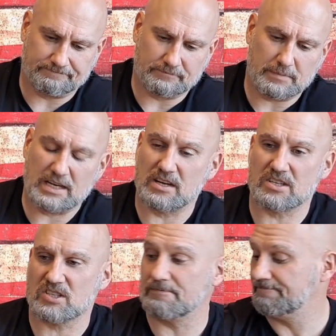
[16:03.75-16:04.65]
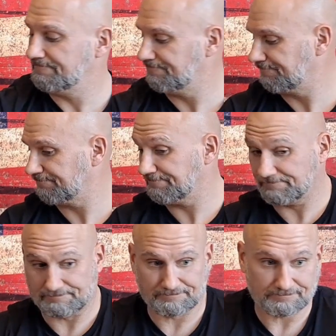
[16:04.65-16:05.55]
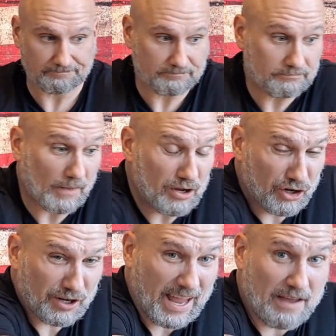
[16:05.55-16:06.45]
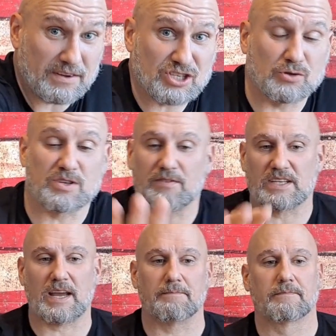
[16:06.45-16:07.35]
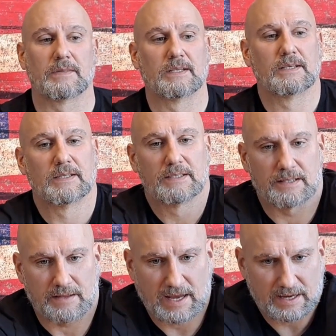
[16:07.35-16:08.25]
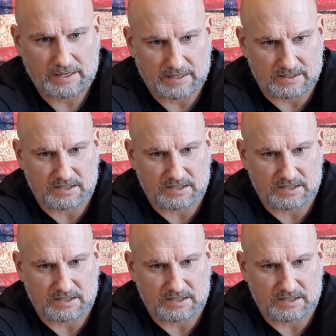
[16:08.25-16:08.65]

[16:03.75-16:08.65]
because you're going to have issues every time. That is